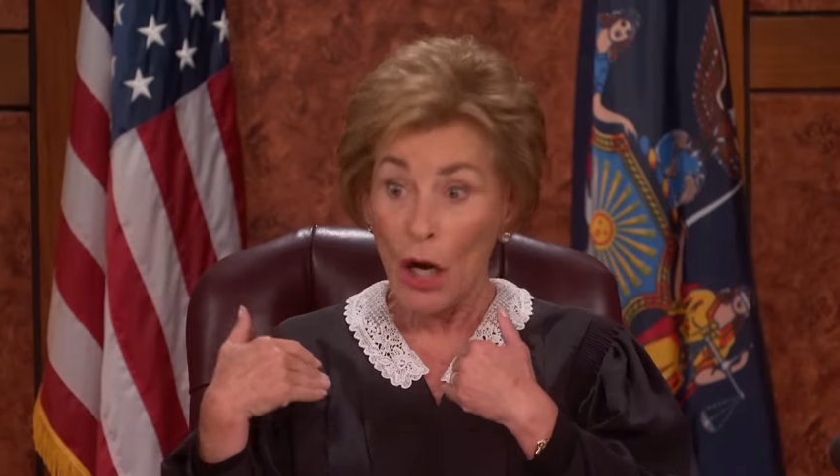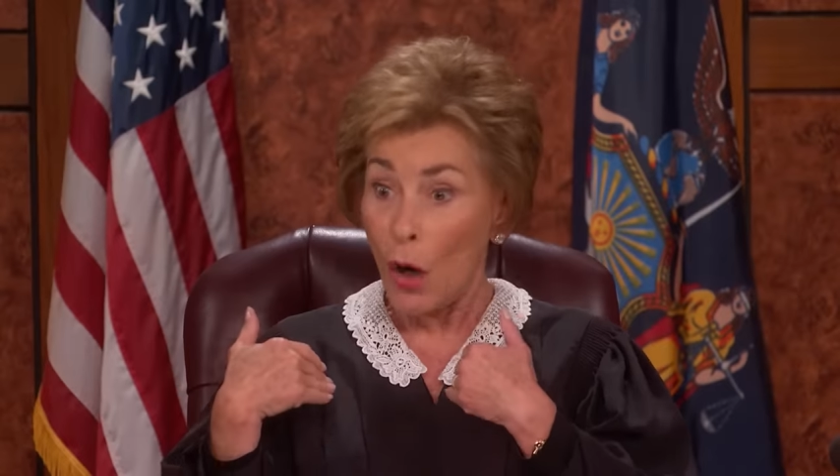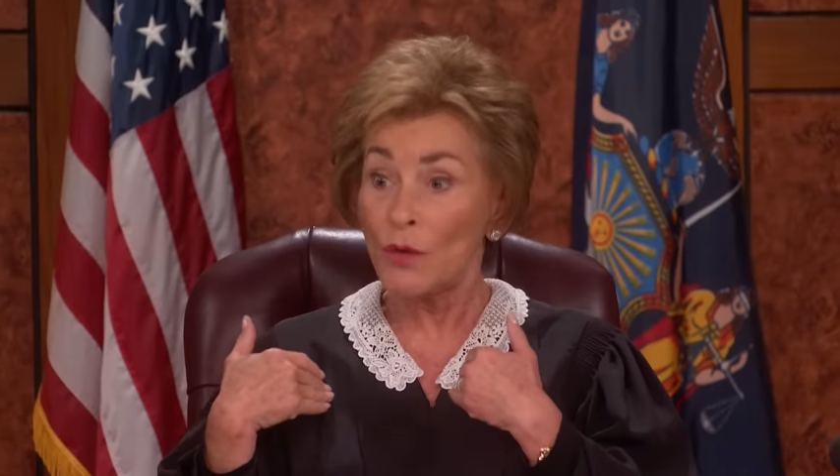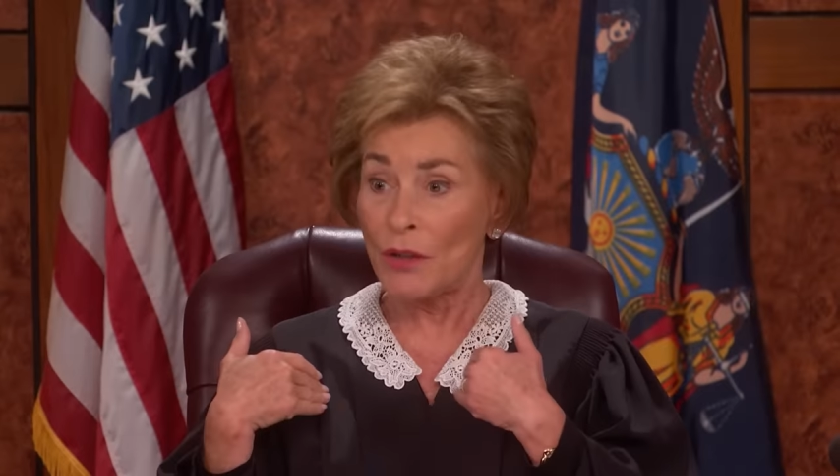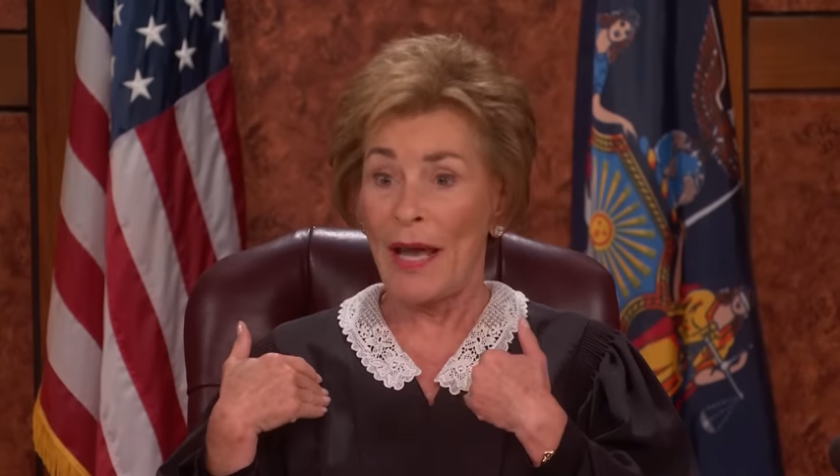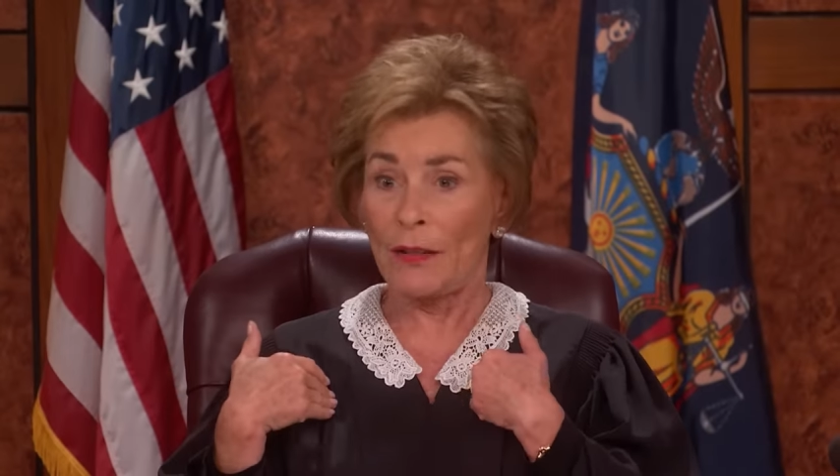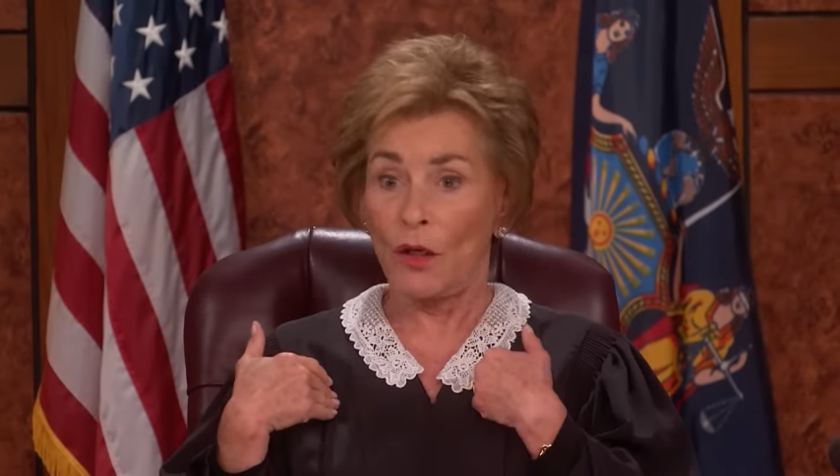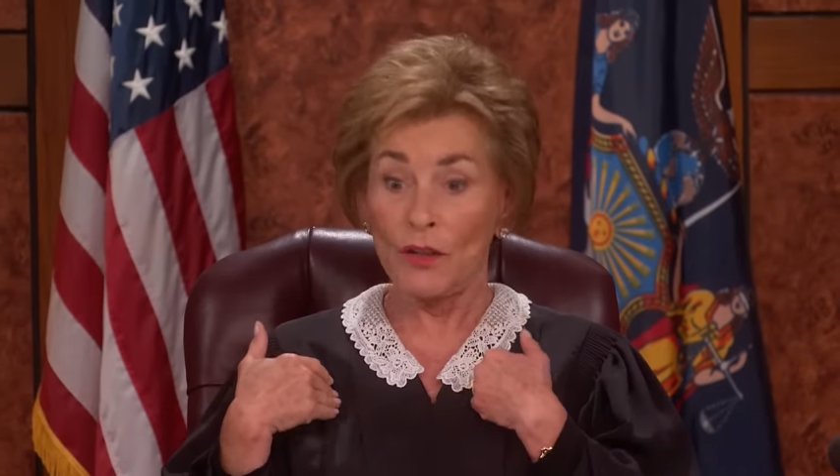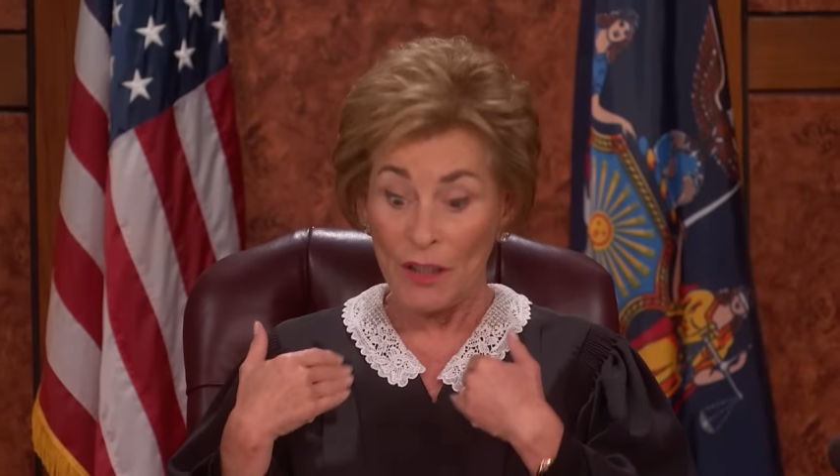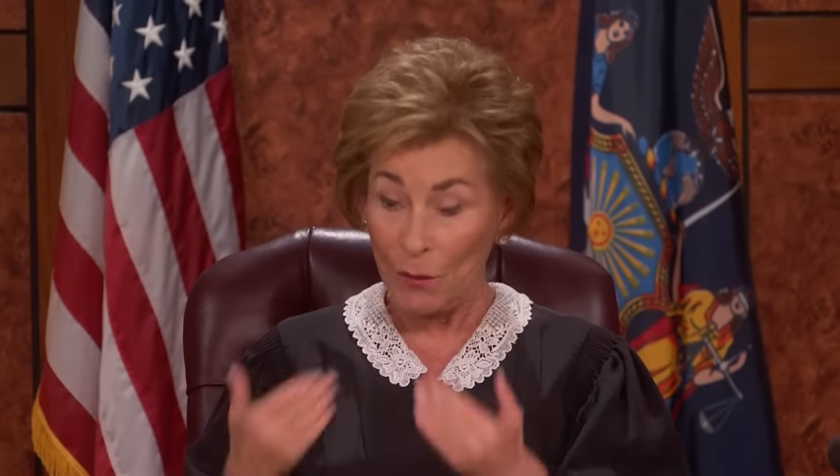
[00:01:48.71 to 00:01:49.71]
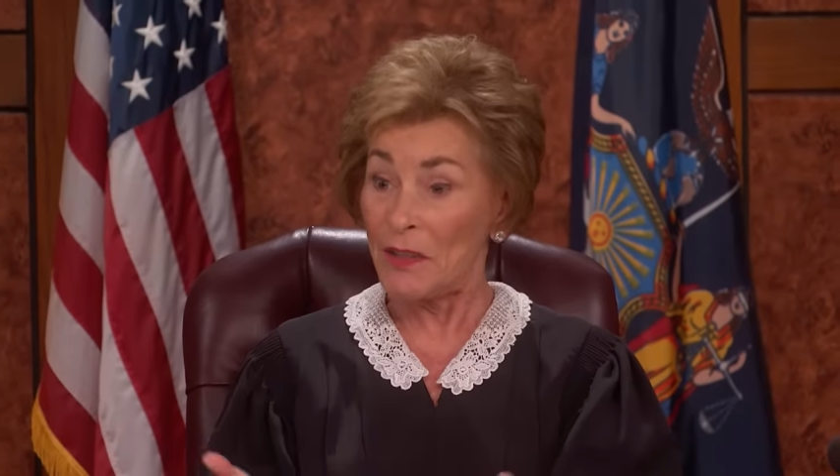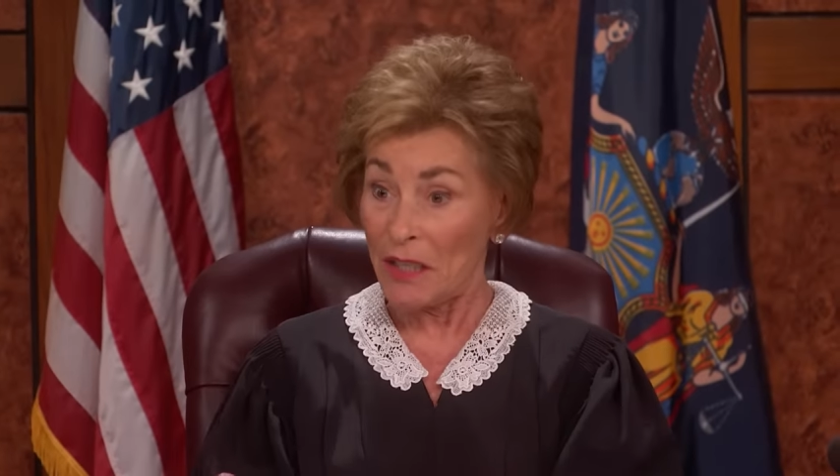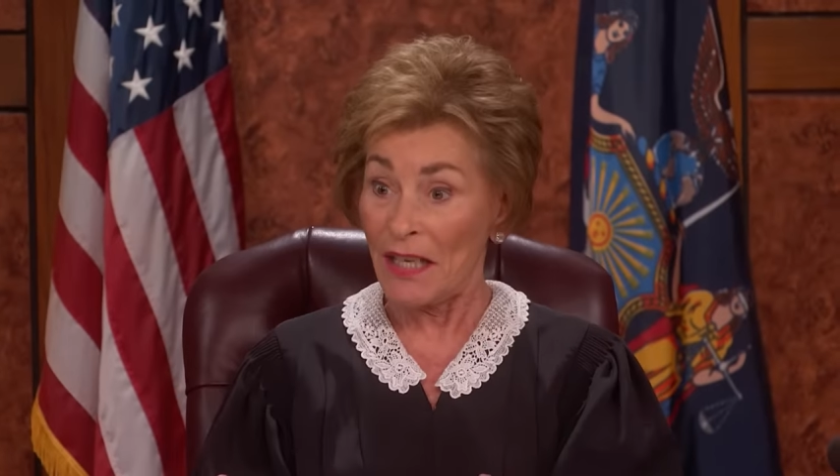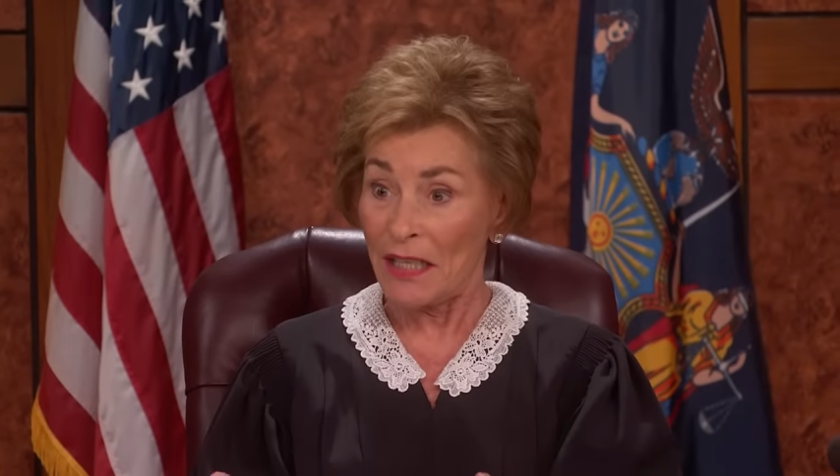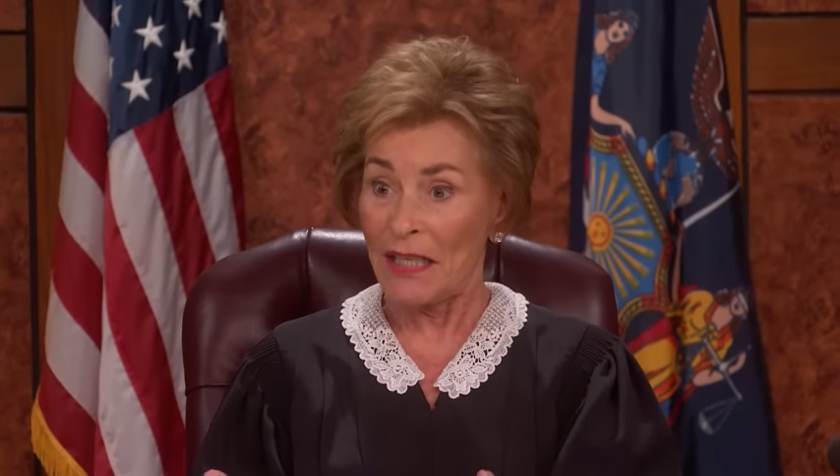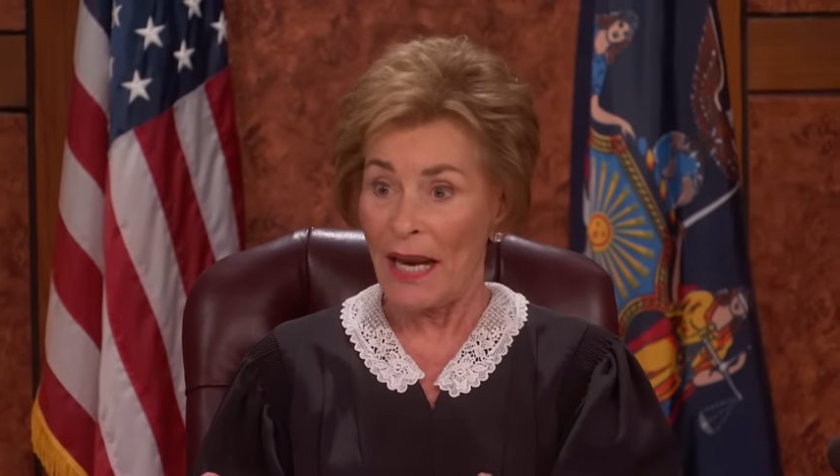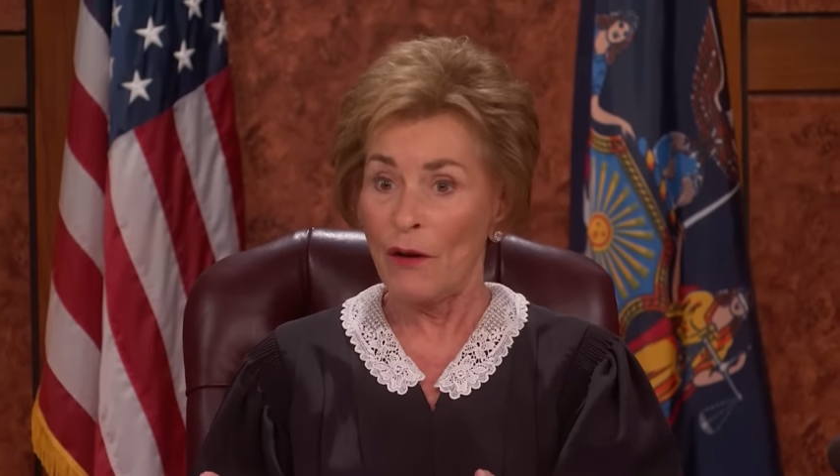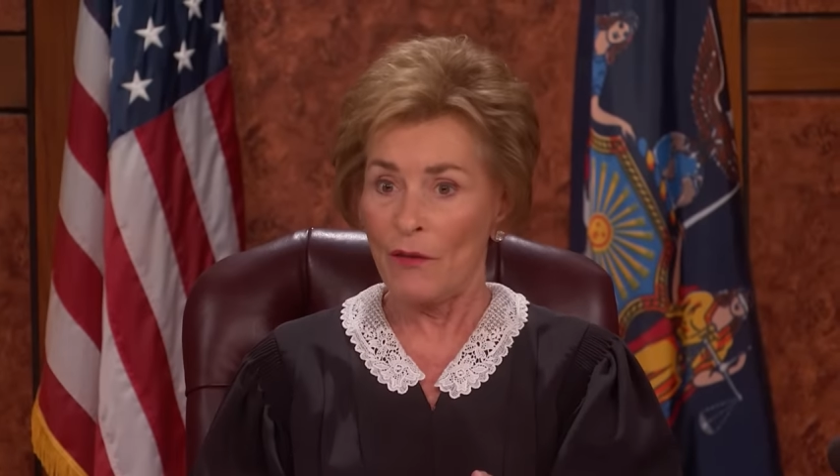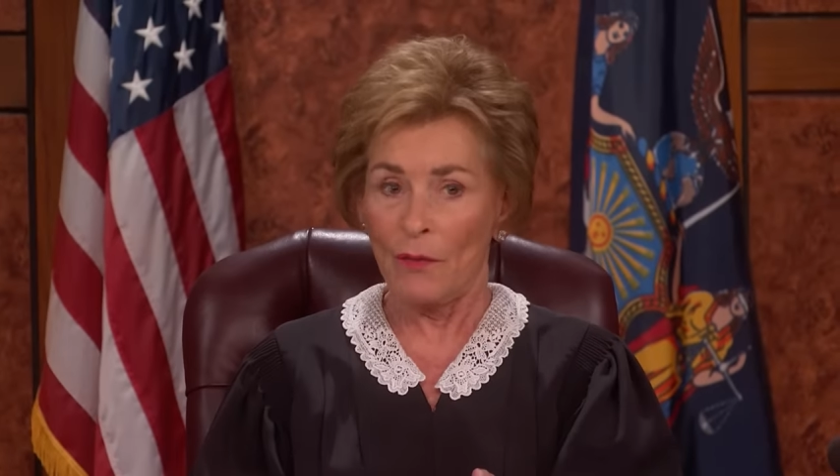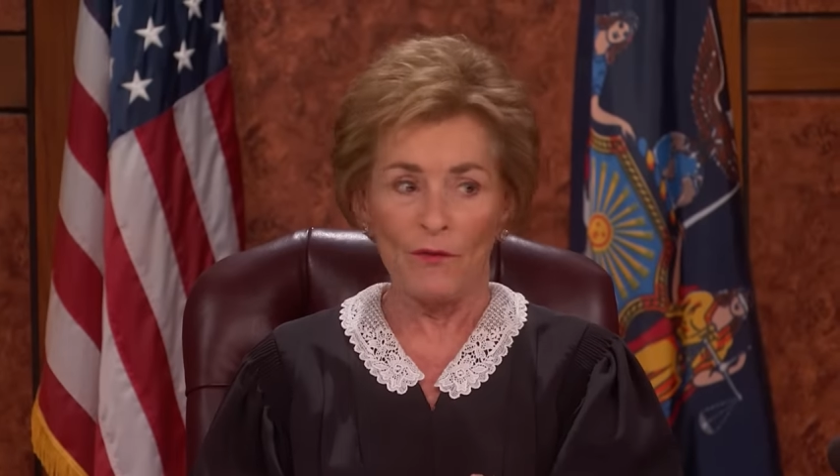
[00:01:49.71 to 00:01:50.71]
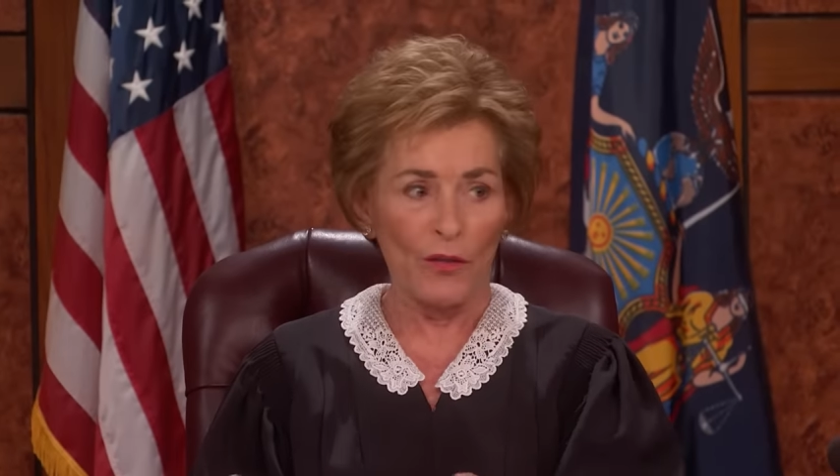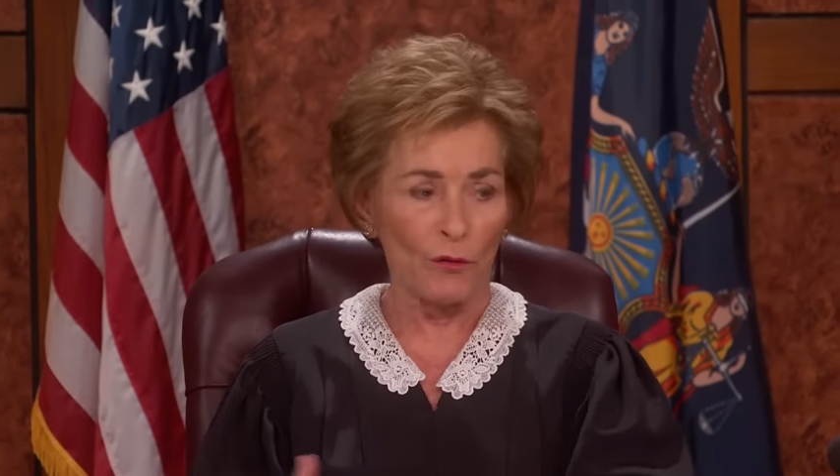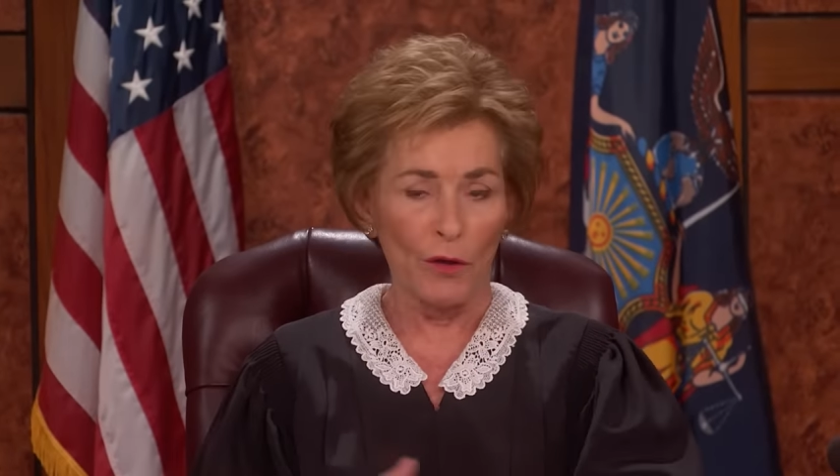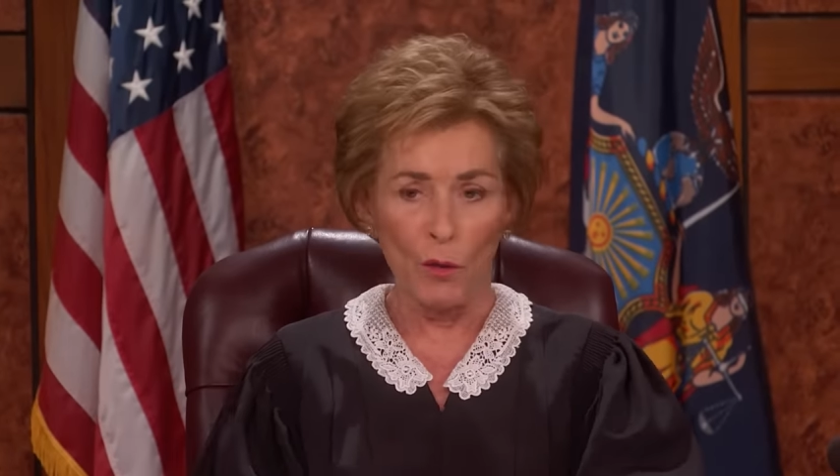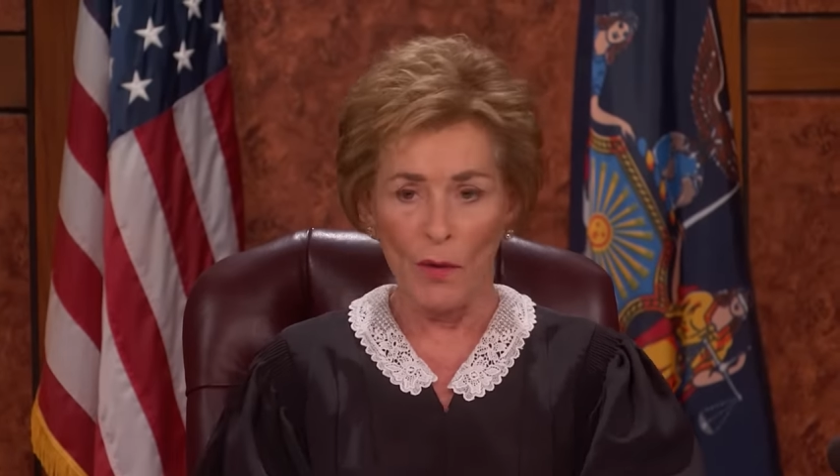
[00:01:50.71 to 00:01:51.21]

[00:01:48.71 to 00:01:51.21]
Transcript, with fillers: knows that, because he's been taking care of them for 3